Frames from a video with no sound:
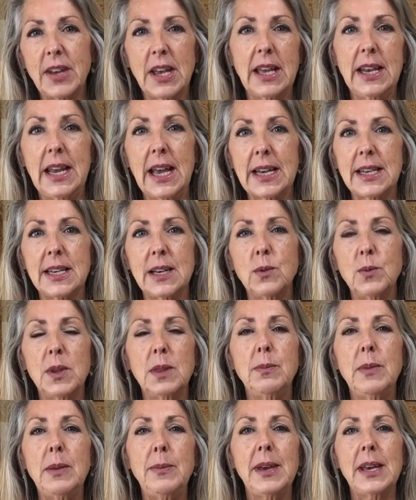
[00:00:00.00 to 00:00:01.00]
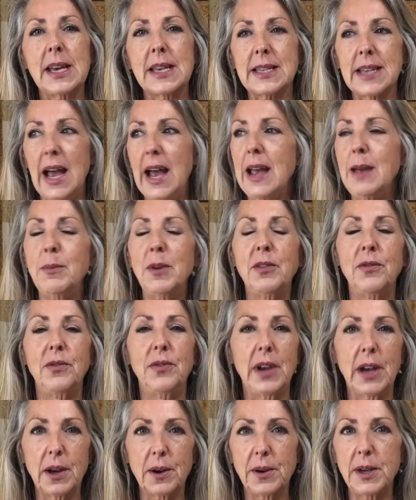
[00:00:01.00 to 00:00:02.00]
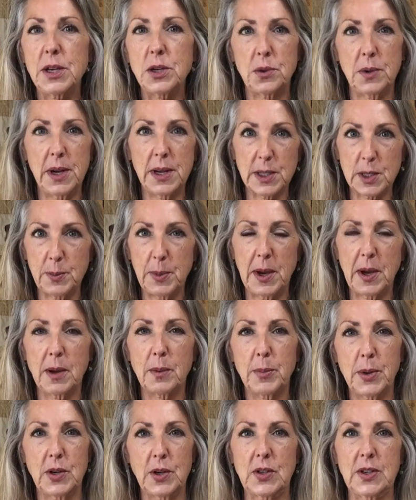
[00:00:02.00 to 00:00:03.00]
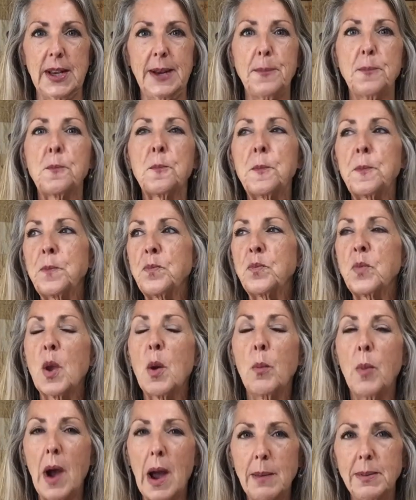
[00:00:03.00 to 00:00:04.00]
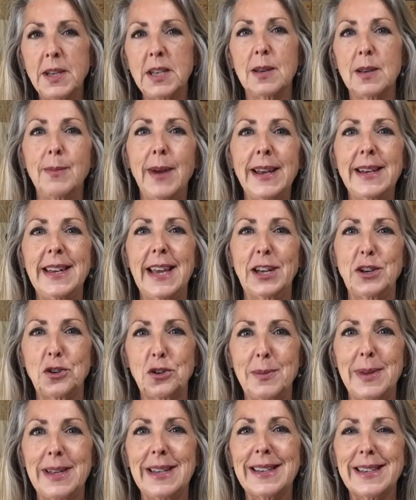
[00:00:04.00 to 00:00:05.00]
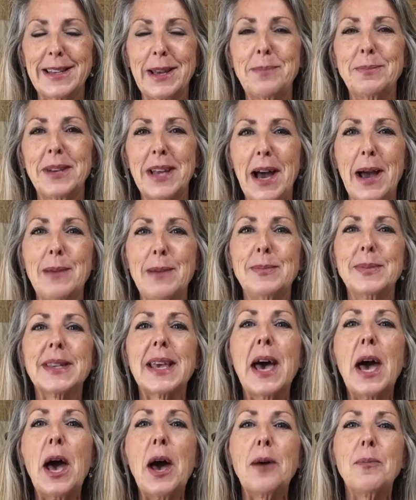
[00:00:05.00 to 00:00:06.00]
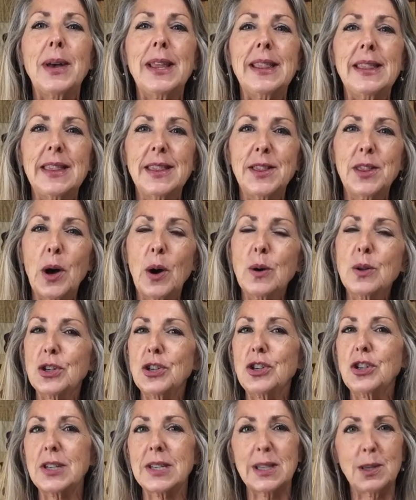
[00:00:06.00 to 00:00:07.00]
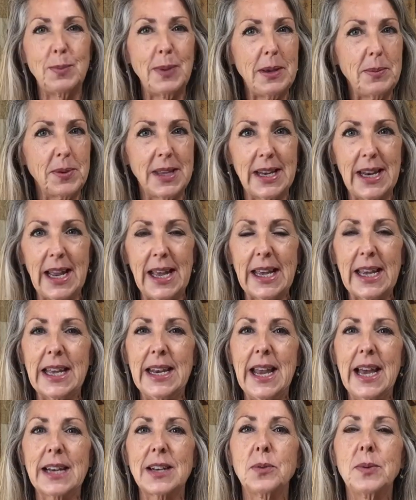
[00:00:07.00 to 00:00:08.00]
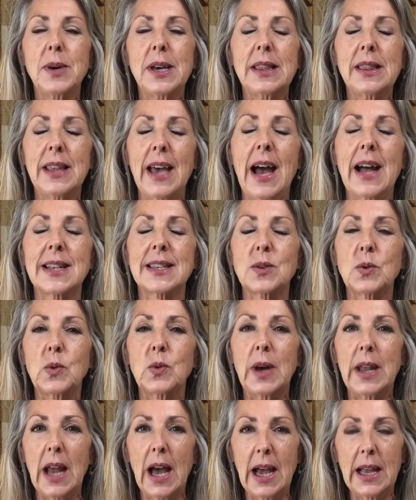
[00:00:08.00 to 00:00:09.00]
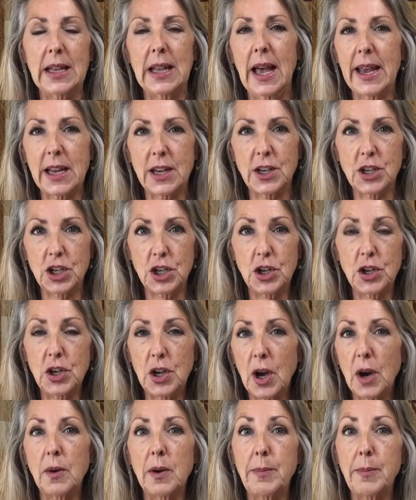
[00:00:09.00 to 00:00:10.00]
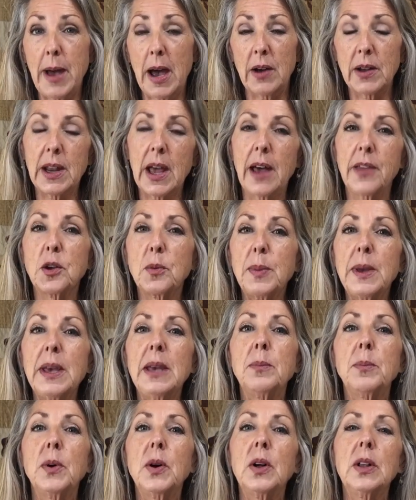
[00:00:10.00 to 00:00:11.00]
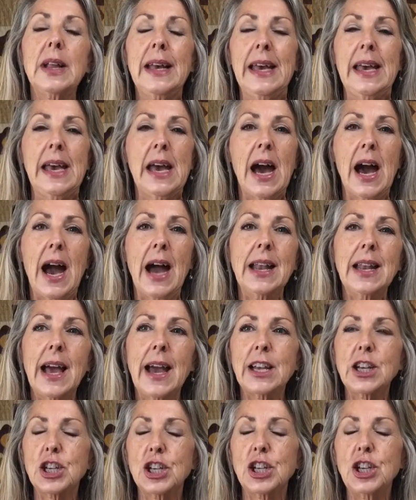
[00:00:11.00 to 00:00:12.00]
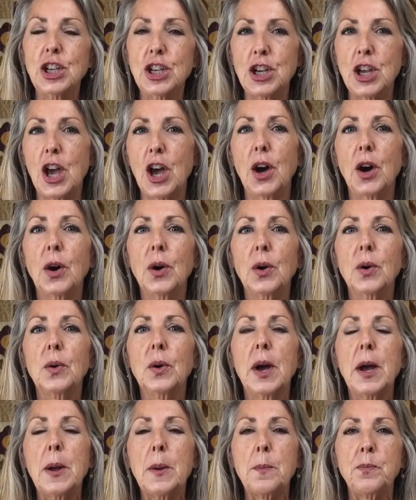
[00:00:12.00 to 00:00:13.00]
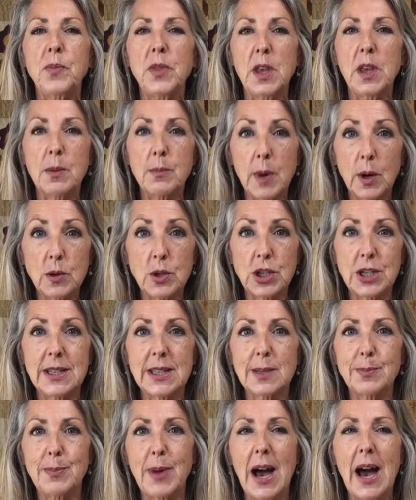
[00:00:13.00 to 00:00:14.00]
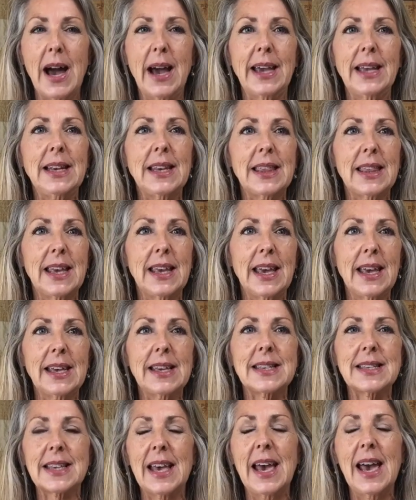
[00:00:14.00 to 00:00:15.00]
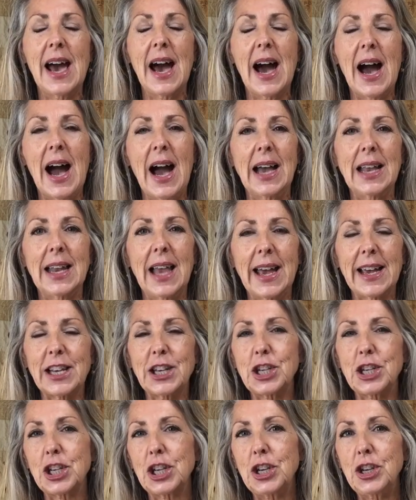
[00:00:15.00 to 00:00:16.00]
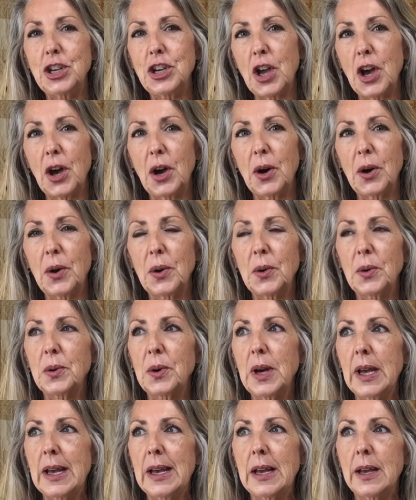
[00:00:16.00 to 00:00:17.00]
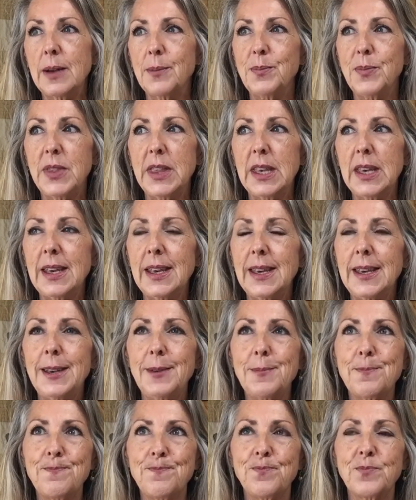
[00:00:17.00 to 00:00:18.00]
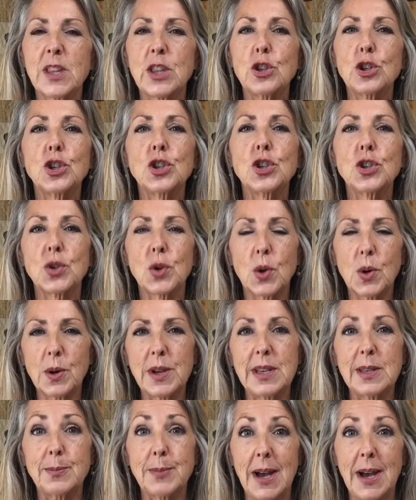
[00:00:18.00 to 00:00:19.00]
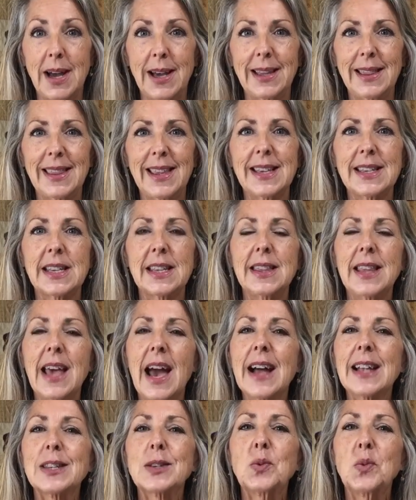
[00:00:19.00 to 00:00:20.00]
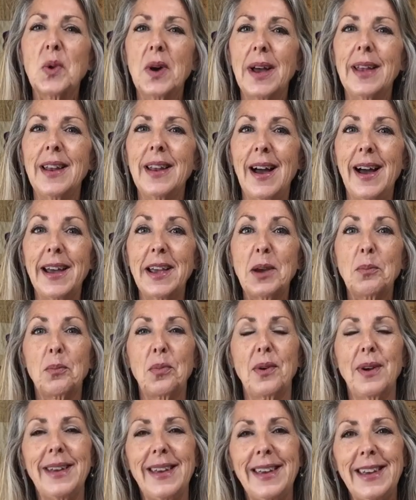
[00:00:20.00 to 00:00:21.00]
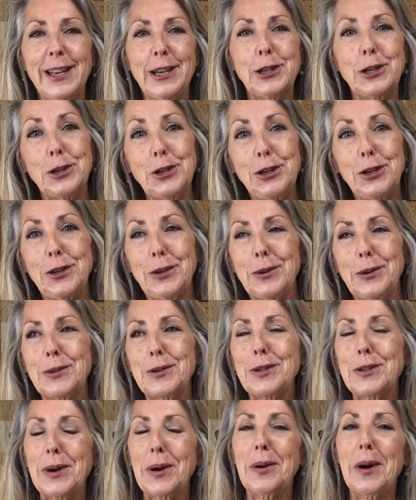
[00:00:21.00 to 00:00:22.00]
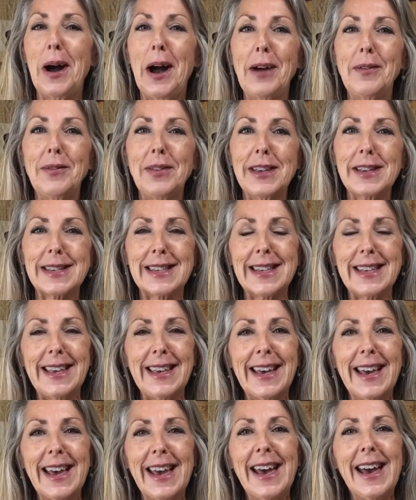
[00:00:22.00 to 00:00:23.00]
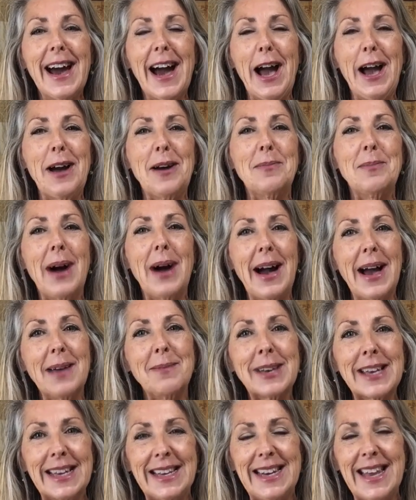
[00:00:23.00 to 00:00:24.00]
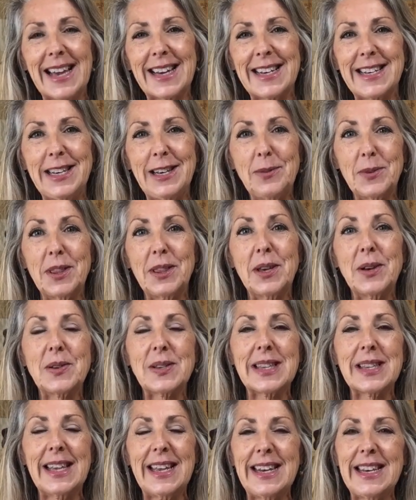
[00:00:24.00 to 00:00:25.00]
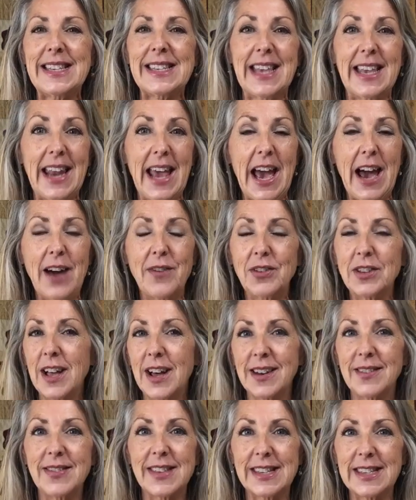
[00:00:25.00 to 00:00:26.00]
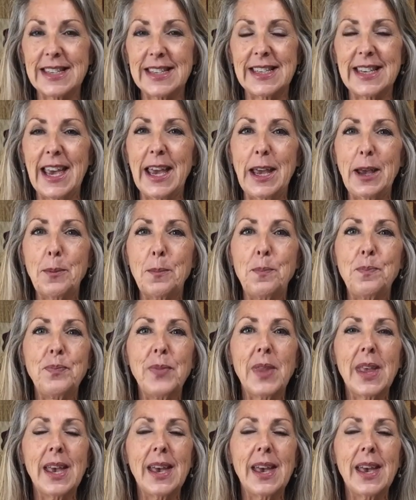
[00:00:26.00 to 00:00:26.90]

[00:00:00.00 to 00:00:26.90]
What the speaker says: connected with me because I'm a very transparent person, probably to my detriment sometimes, but those are just the people that I connect with. That's what I like to know about other people. I like to know the emotions behind things. I like to know the stories behind things, and that's what I am bringing to you. So obviously I'm connecting with those ladies that have a lot of the same